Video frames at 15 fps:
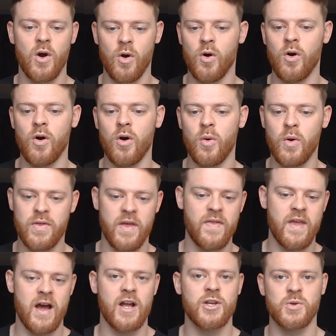or within
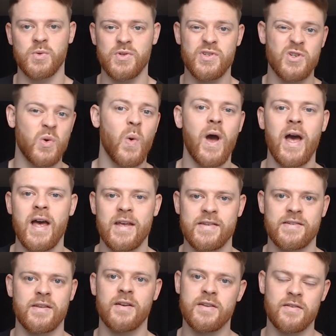the actual
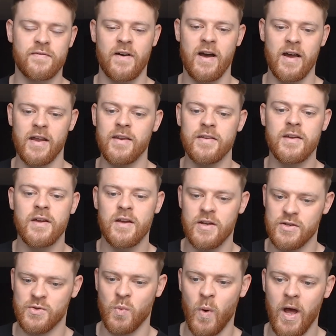squares that are defined
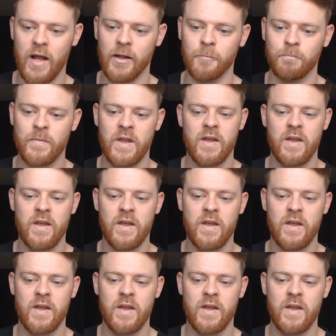as well.